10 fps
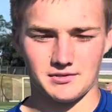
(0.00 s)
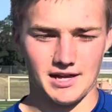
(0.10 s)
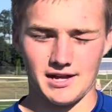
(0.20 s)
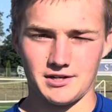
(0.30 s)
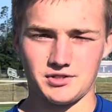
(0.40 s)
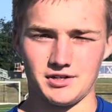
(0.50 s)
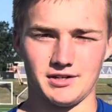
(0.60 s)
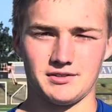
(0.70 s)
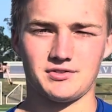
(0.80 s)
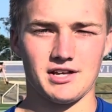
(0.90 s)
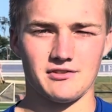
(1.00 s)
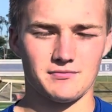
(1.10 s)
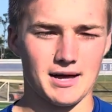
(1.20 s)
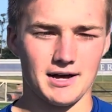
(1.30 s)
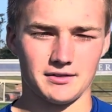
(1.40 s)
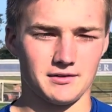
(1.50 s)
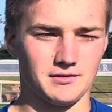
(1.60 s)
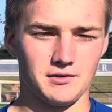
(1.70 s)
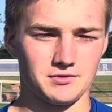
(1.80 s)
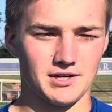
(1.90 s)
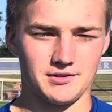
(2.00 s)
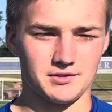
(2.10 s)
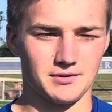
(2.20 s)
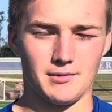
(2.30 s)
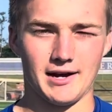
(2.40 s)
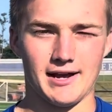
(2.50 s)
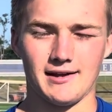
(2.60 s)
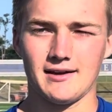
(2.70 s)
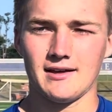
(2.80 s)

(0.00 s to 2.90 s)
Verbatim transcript: Gage and Steve back, those guys are money.